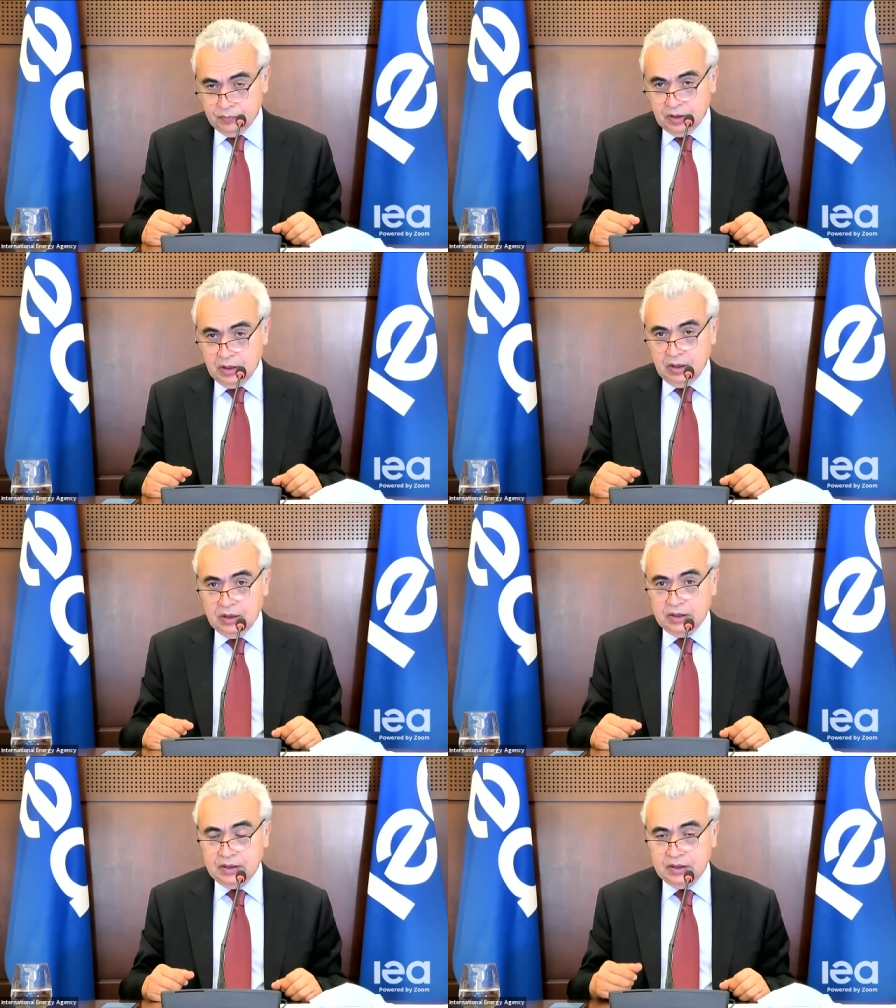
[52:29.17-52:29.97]

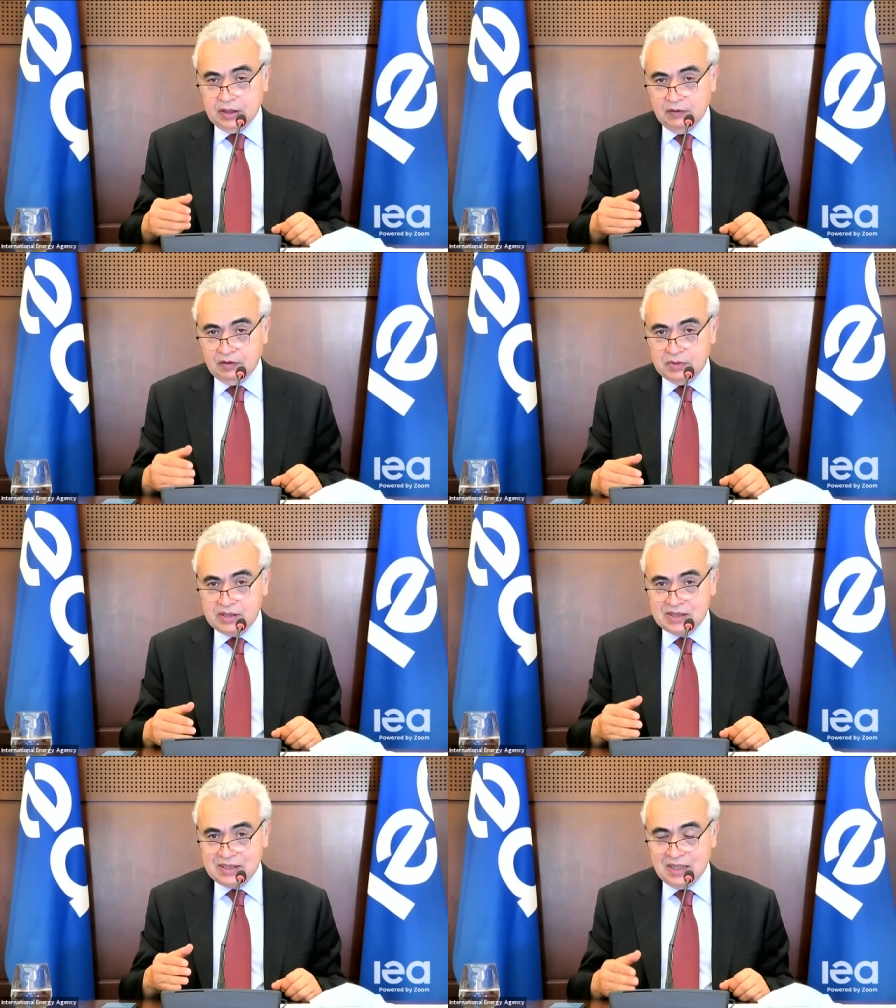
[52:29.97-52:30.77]
that the governments
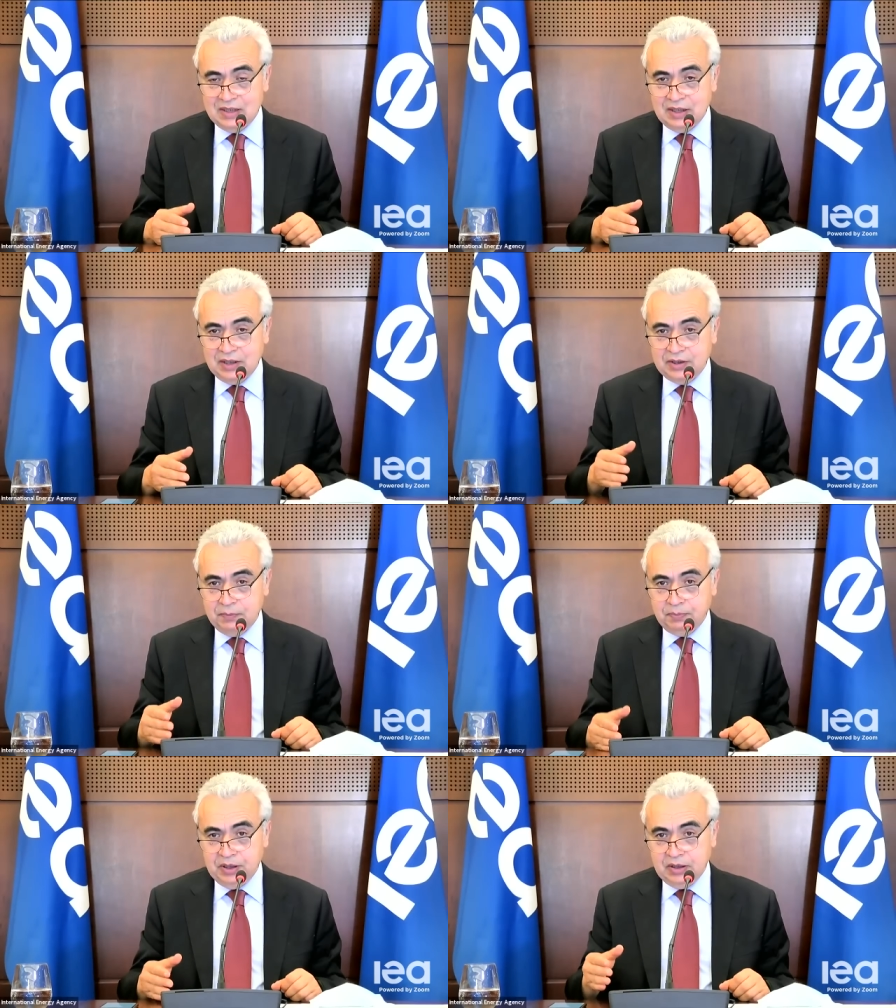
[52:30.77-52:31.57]
cannot
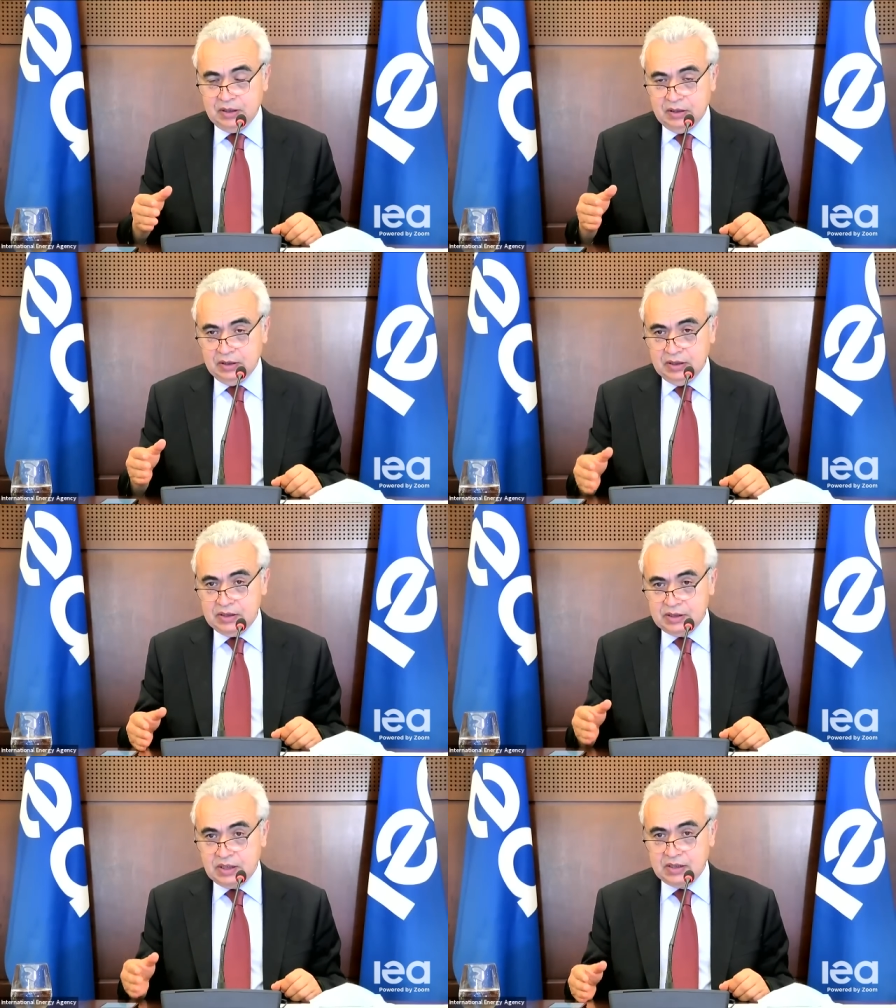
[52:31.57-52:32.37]
repeat these
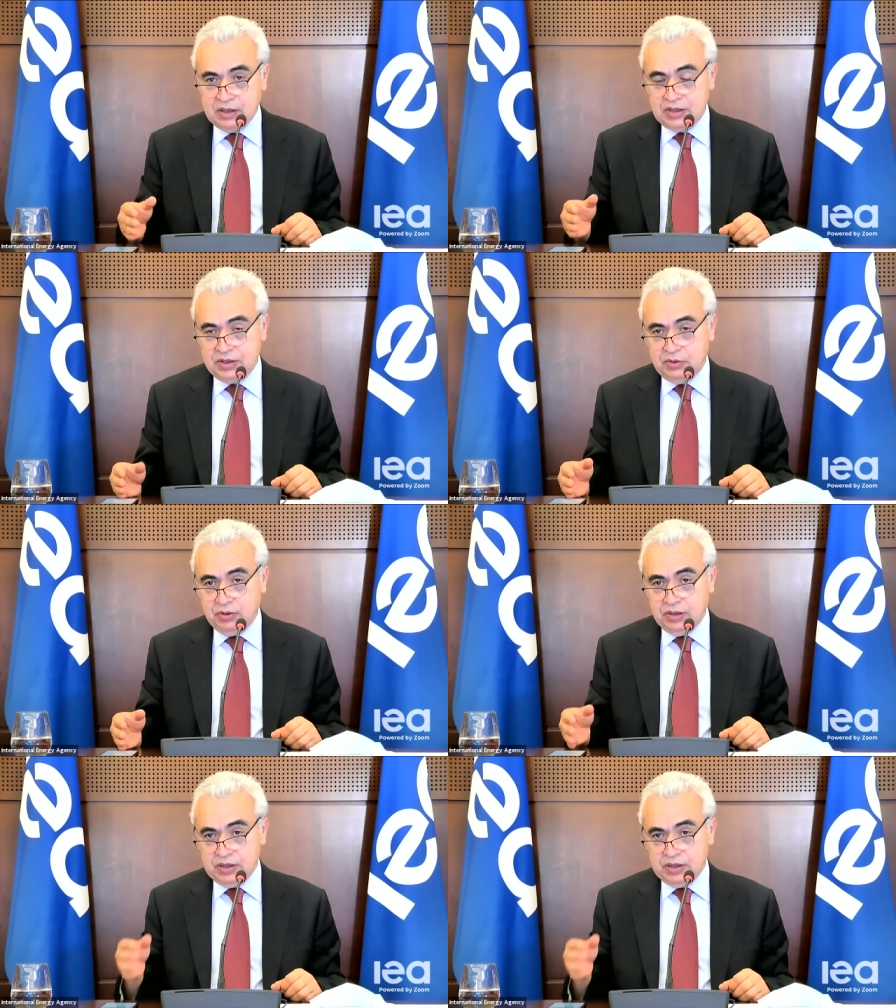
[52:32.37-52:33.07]
success stories.